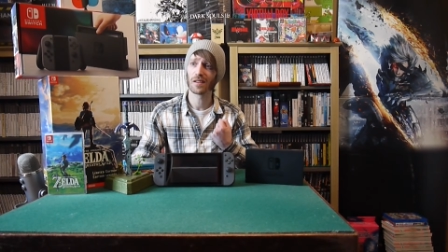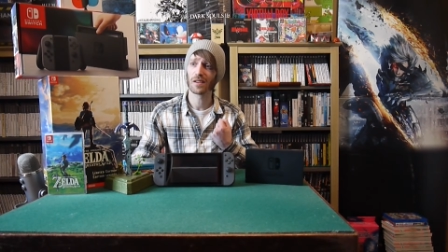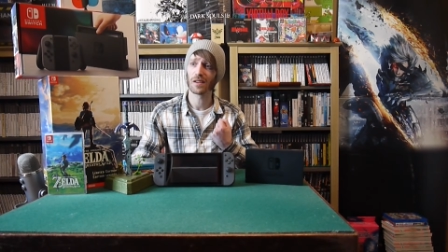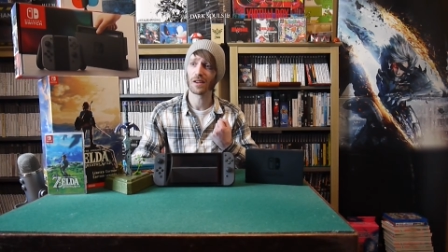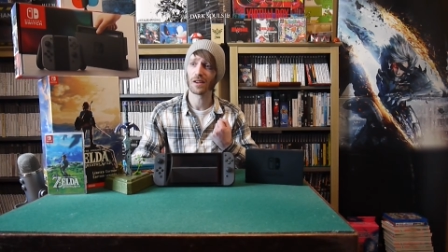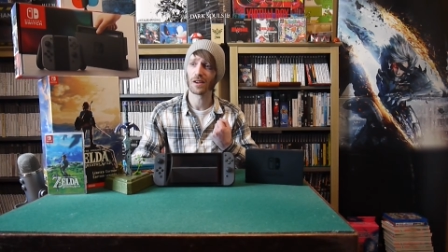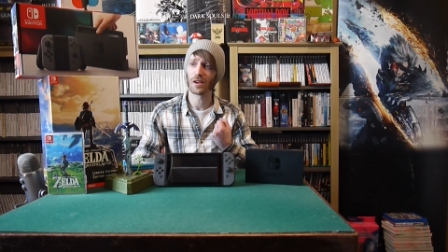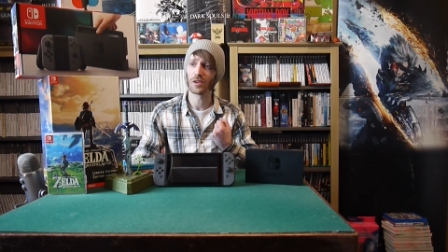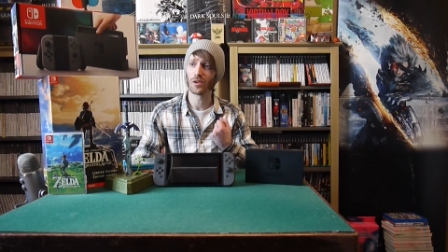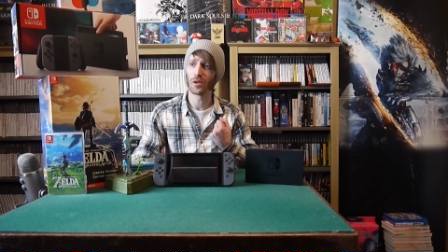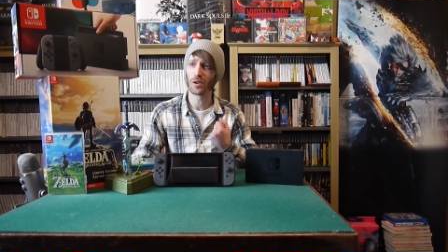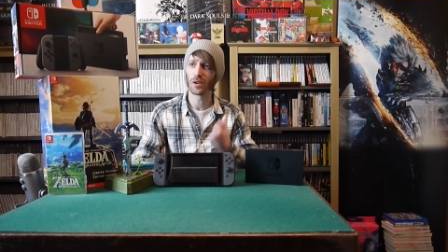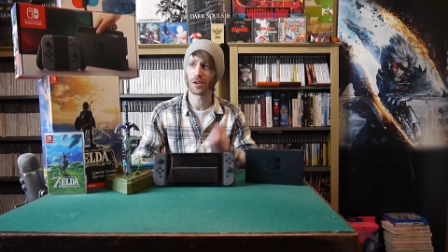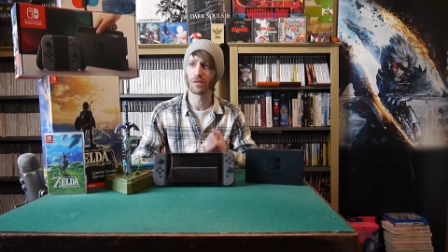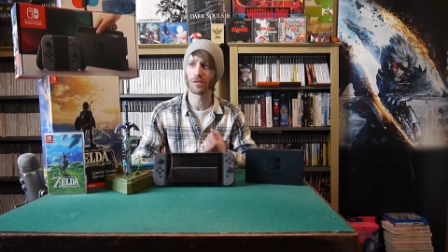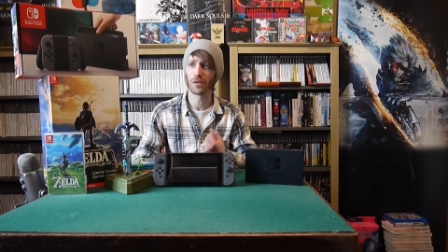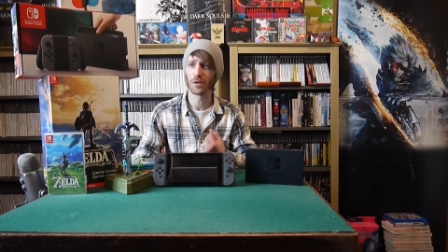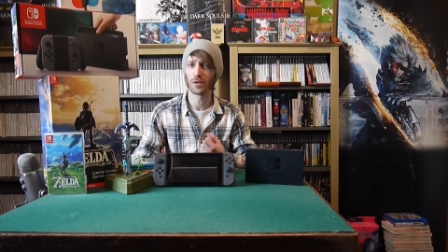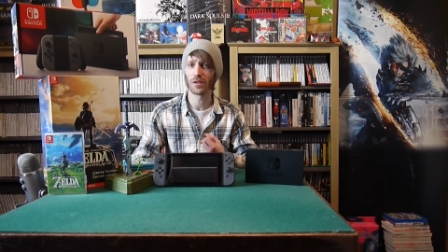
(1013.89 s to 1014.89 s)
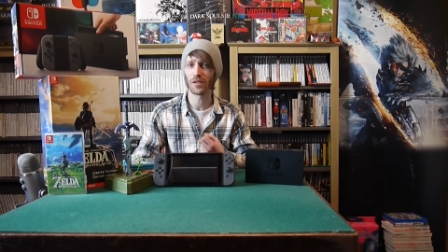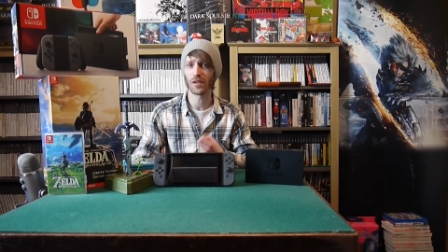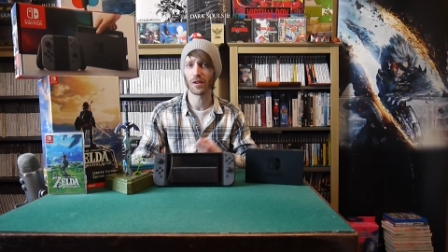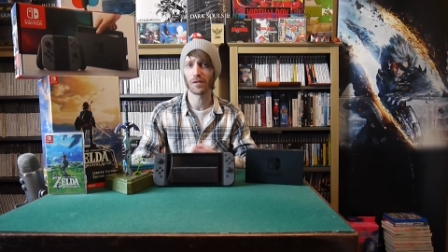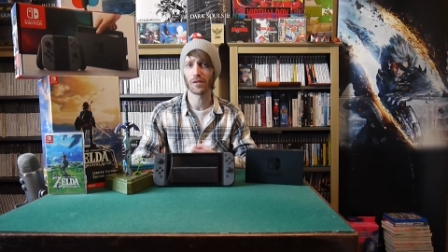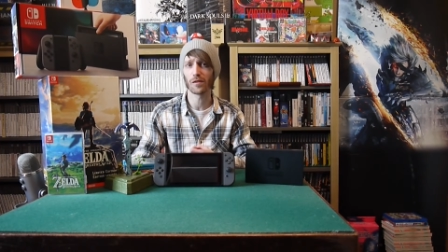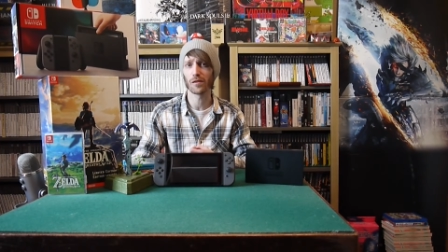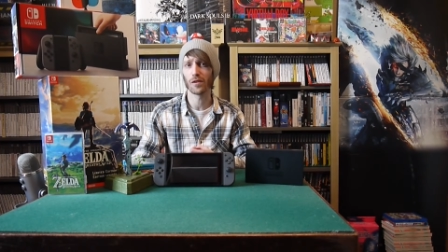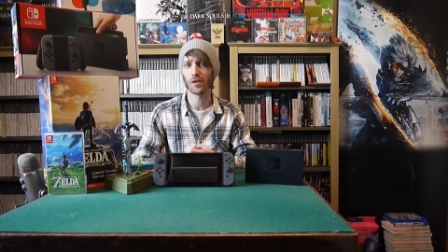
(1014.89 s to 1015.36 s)
you know you're looking forward to
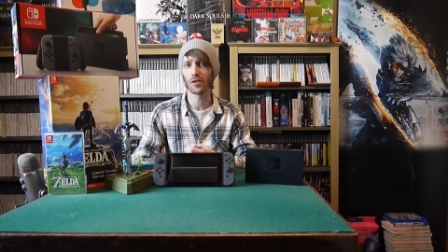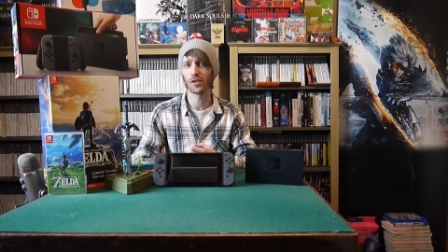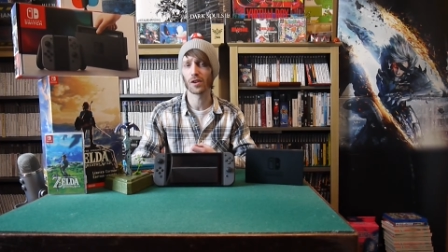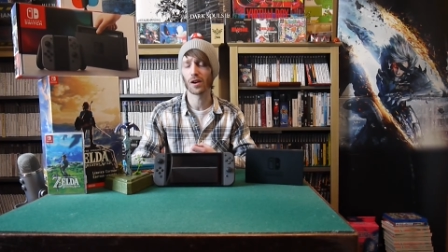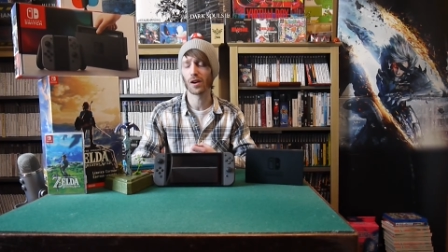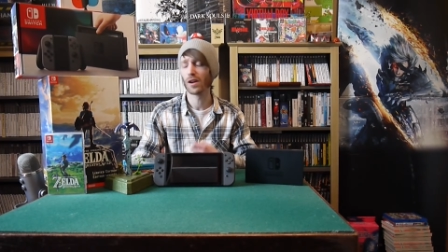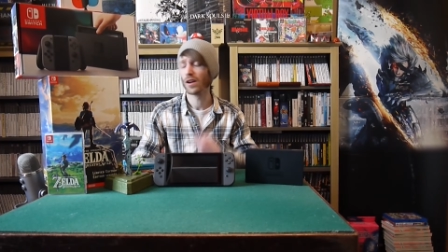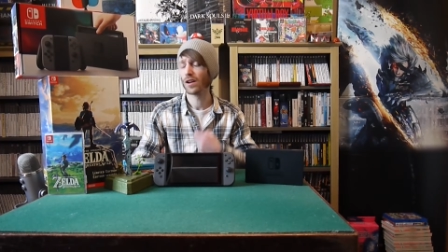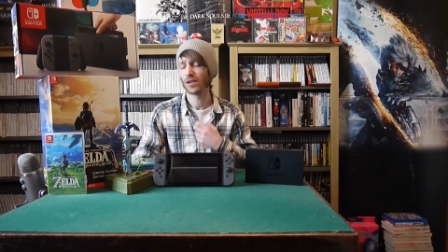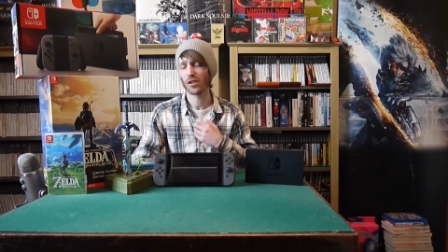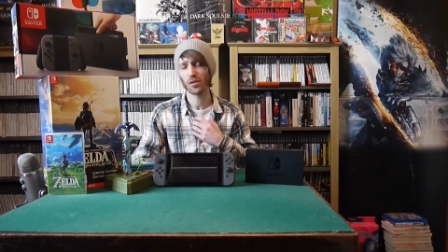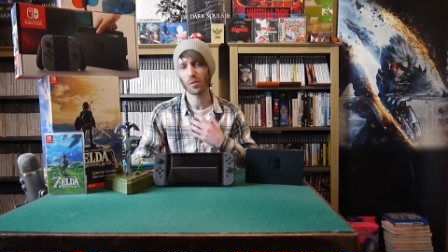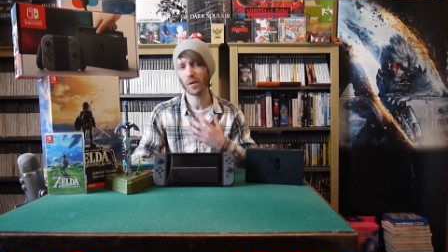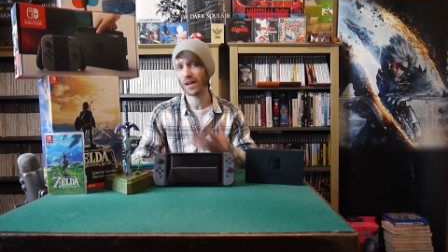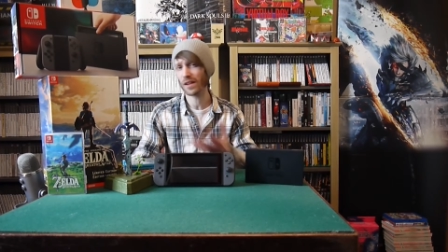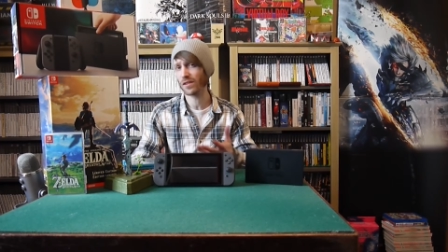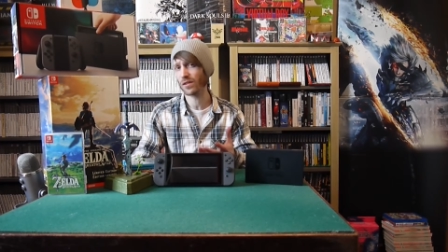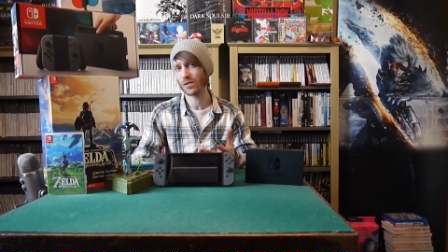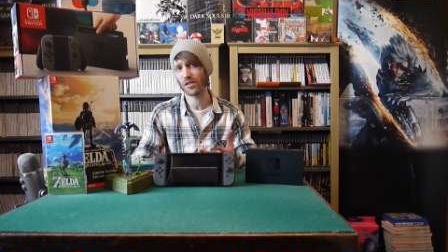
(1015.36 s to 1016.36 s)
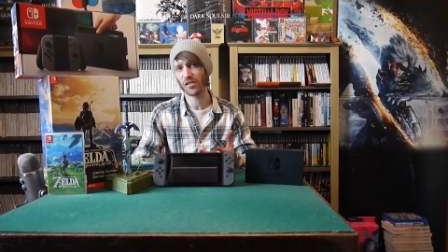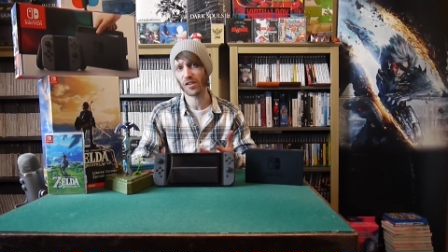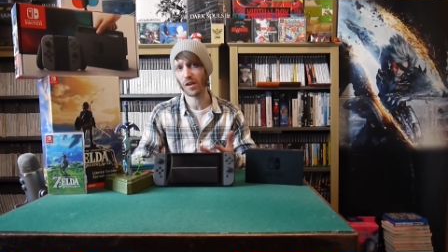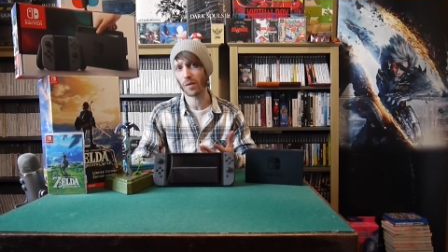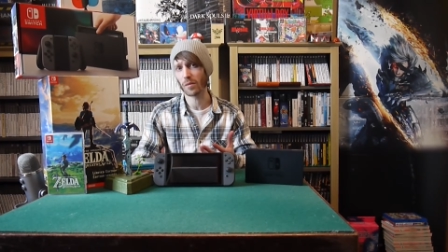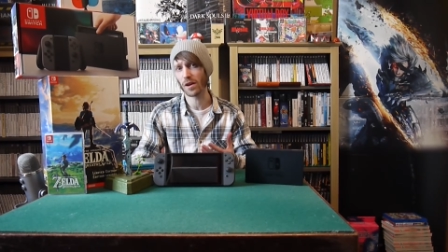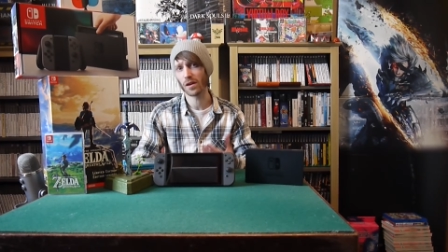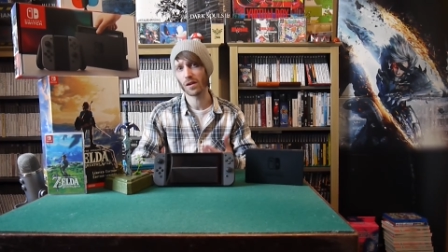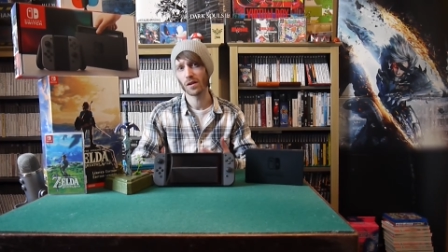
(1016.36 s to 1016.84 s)
stuff in the future, just wait until the
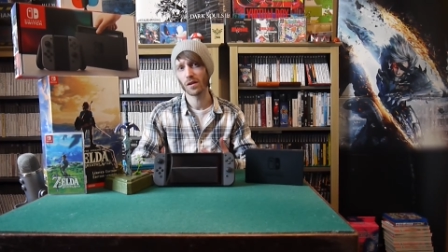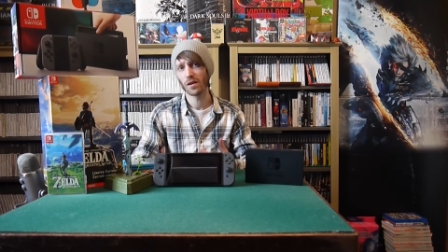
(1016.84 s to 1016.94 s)
summer.